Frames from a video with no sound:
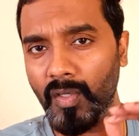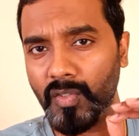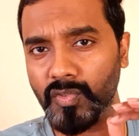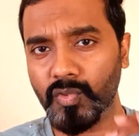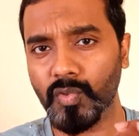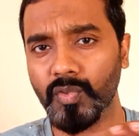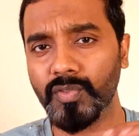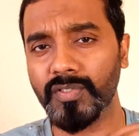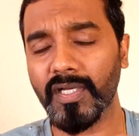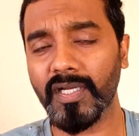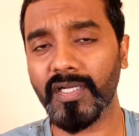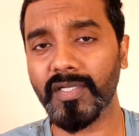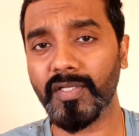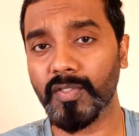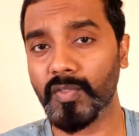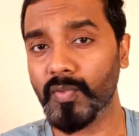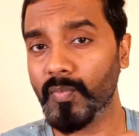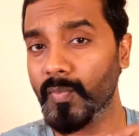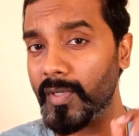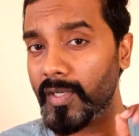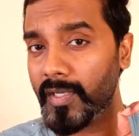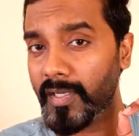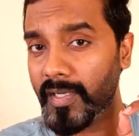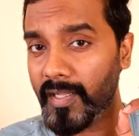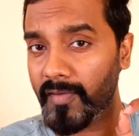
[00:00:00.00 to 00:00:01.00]
so that you
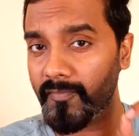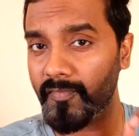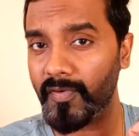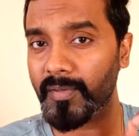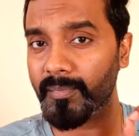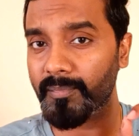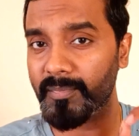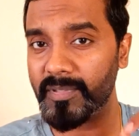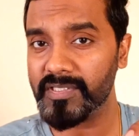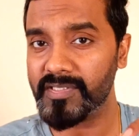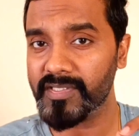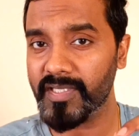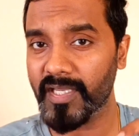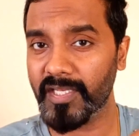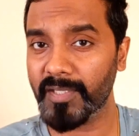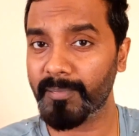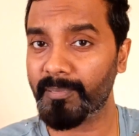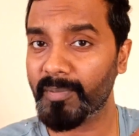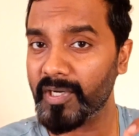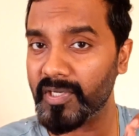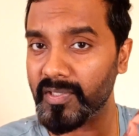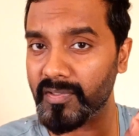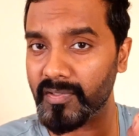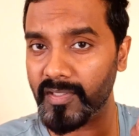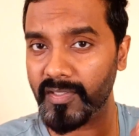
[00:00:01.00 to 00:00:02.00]
will never miss any
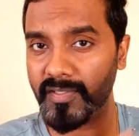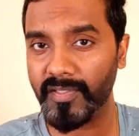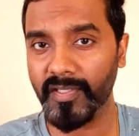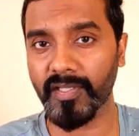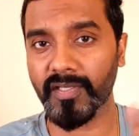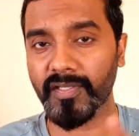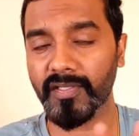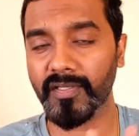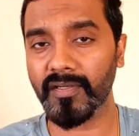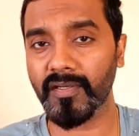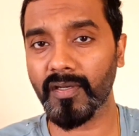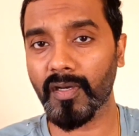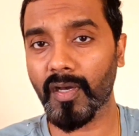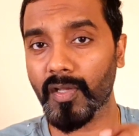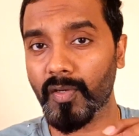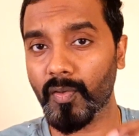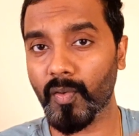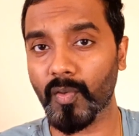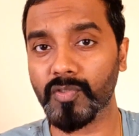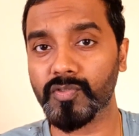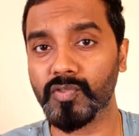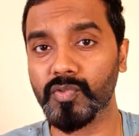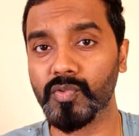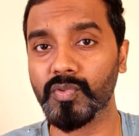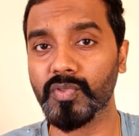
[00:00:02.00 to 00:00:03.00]
particular area and
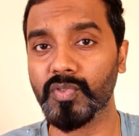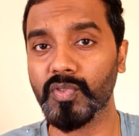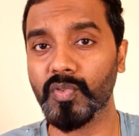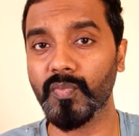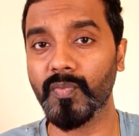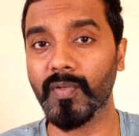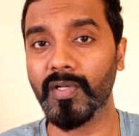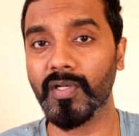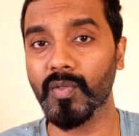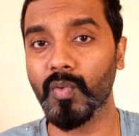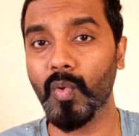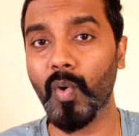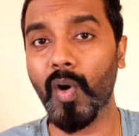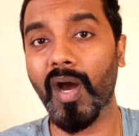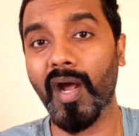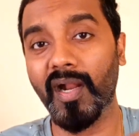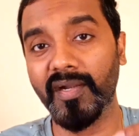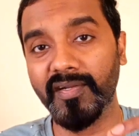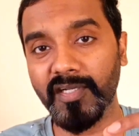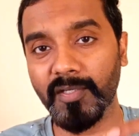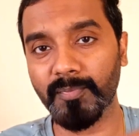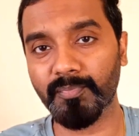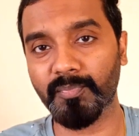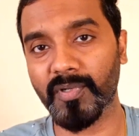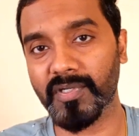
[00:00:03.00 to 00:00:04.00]
also you will go
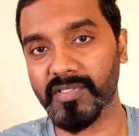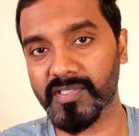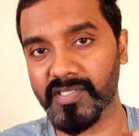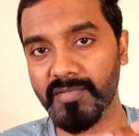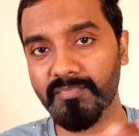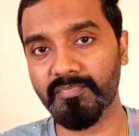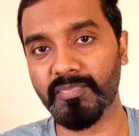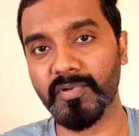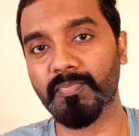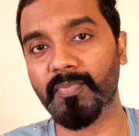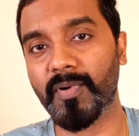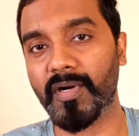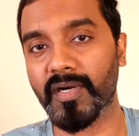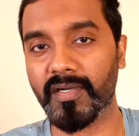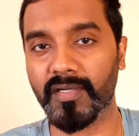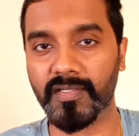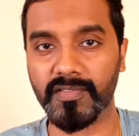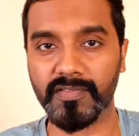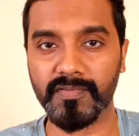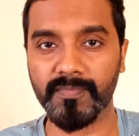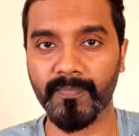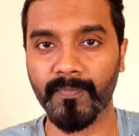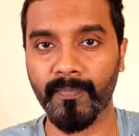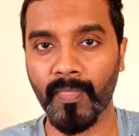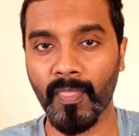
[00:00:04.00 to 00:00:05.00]
100%
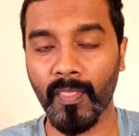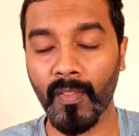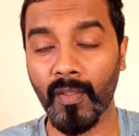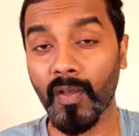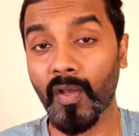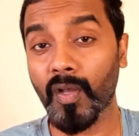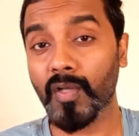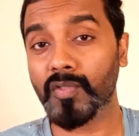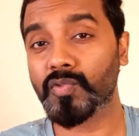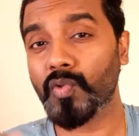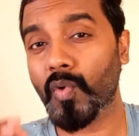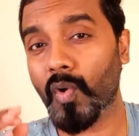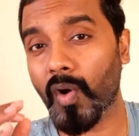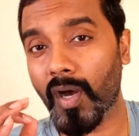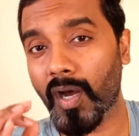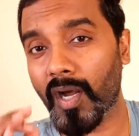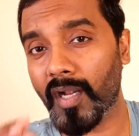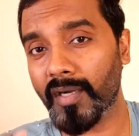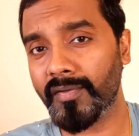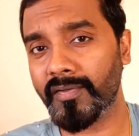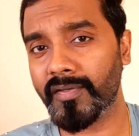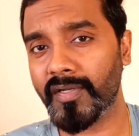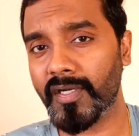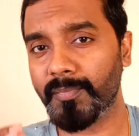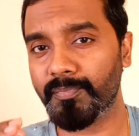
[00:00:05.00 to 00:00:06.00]
preparedness. So
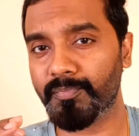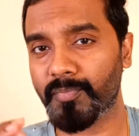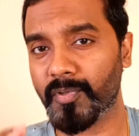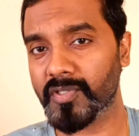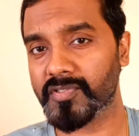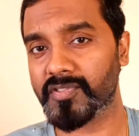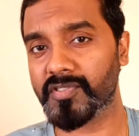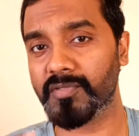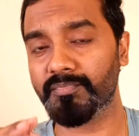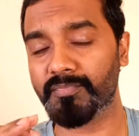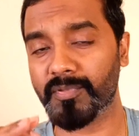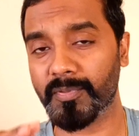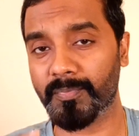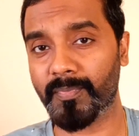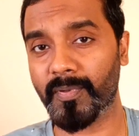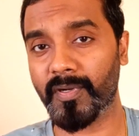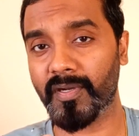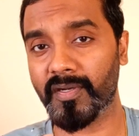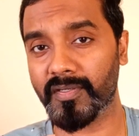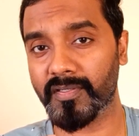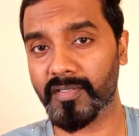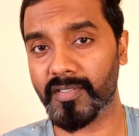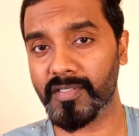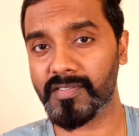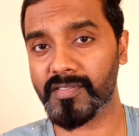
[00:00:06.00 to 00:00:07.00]
100%
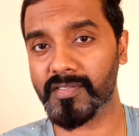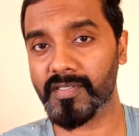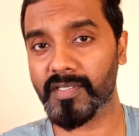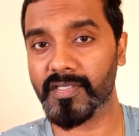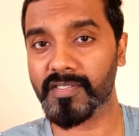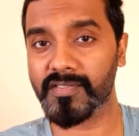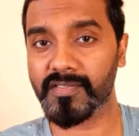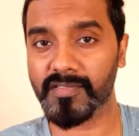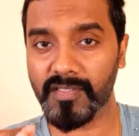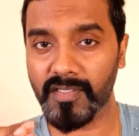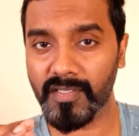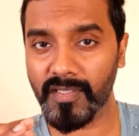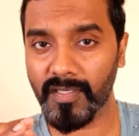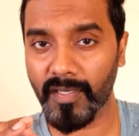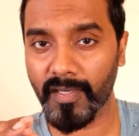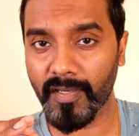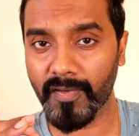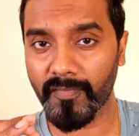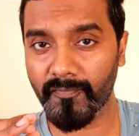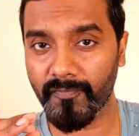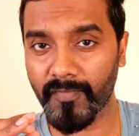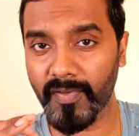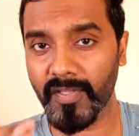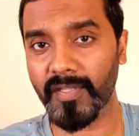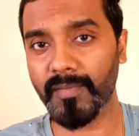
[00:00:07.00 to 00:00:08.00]
preparedness is the
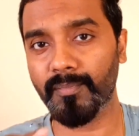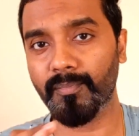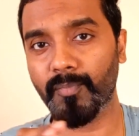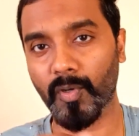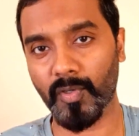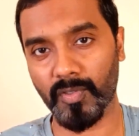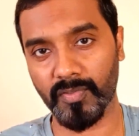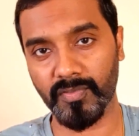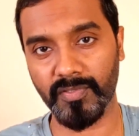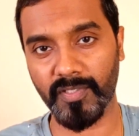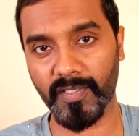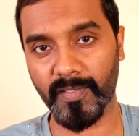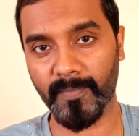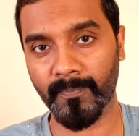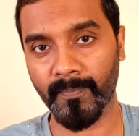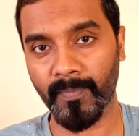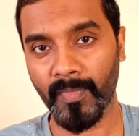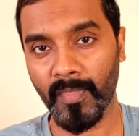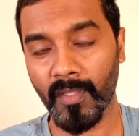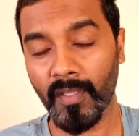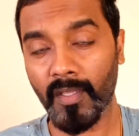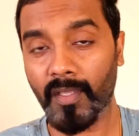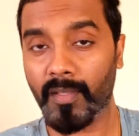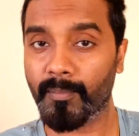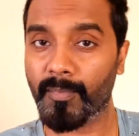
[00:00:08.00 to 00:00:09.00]
very important thing
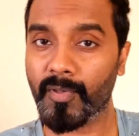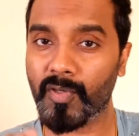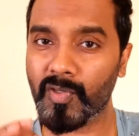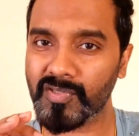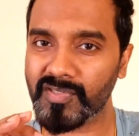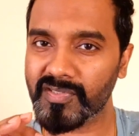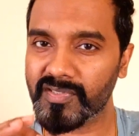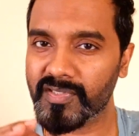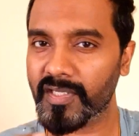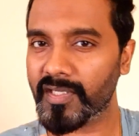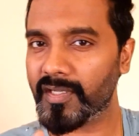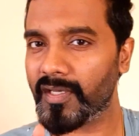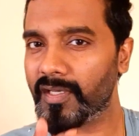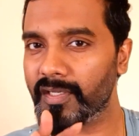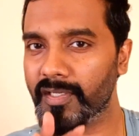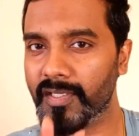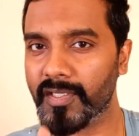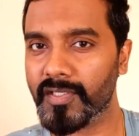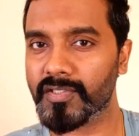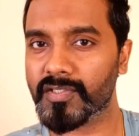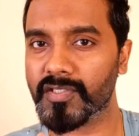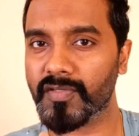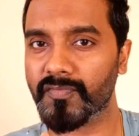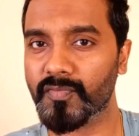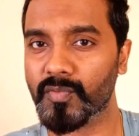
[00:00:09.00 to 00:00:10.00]
because there are
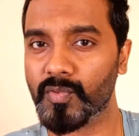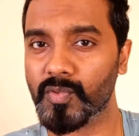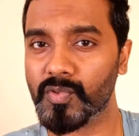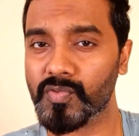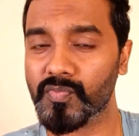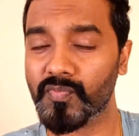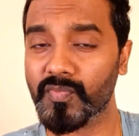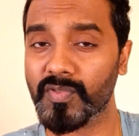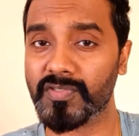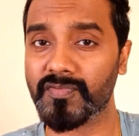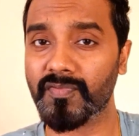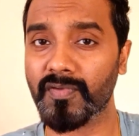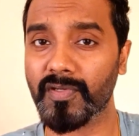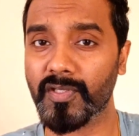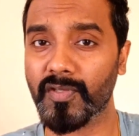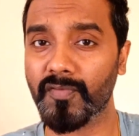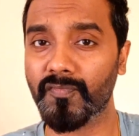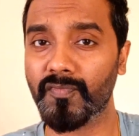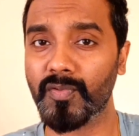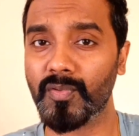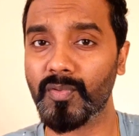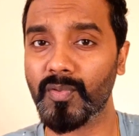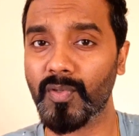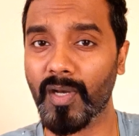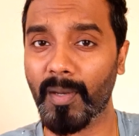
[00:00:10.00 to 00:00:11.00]
interviews which will
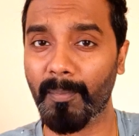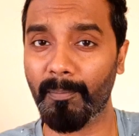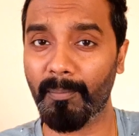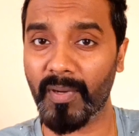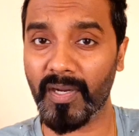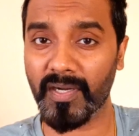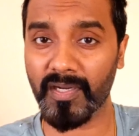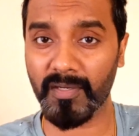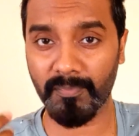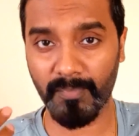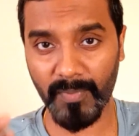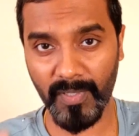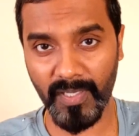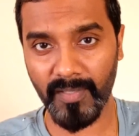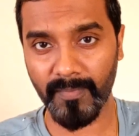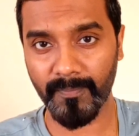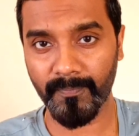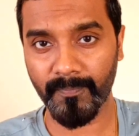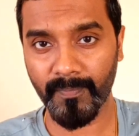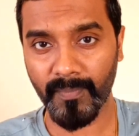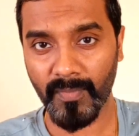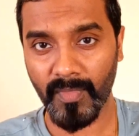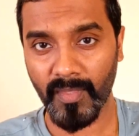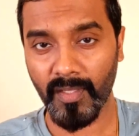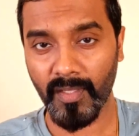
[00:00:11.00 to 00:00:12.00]
give you a better pay,